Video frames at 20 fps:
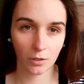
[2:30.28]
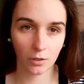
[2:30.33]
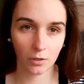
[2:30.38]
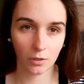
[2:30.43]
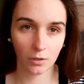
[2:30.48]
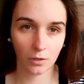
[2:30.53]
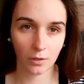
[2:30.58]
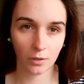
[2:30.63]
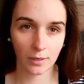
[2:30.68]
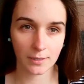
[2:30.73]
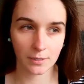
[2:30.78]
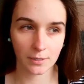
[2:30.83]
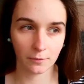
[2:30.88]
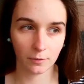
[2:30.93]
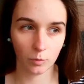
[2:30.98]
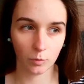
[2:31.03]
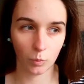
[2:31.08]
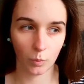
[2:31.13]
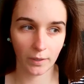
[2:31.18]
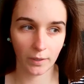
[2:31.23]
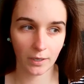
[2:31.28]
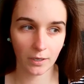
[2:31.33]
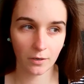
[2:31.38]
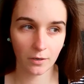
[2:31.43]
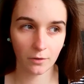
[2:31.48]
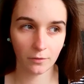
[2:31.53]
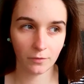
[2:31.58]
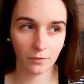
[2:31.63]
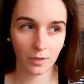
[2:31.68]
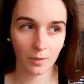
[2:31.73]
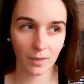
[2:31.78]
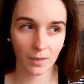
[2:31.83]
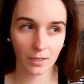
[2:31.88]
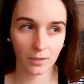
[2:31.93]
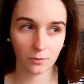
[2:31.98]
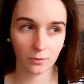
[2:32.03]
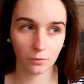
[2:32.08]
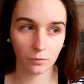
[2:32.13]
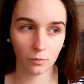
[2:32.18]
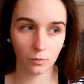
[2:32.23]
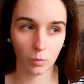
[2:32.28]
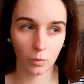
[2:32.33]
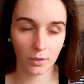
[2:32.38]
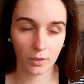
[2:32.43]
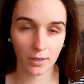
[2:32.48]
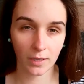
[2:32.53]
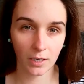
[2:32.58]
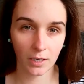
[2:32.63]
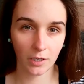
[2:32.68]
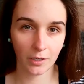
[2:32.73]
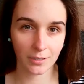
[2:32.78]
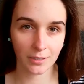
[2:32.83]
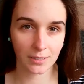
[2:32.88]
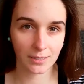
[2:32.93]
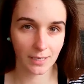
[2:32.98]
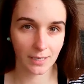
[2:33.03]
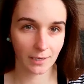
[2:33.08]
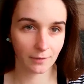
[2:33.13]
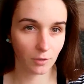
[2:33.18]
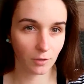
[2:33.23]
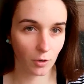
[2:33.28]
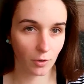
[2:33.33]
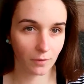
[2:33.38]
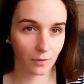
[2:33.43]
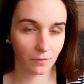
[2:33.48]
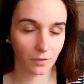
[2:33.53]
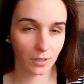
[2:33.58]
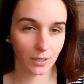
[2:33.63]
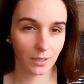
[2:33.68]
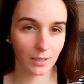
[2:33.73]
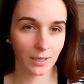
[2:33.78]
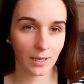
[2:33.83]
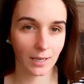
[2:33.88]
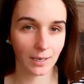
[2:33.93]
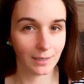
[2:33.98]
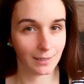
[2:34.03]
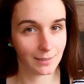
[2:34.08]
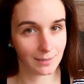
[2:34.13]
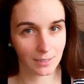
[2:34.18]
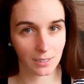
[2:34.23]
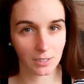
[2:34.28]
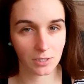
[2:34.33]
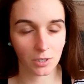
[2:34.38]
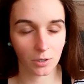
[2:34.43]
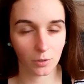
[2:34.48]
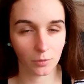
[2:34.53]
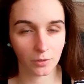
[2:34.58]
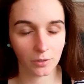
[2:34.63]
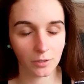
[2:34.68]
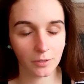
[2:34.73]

as aware of the amount of water that you can save going vegan unless I told her.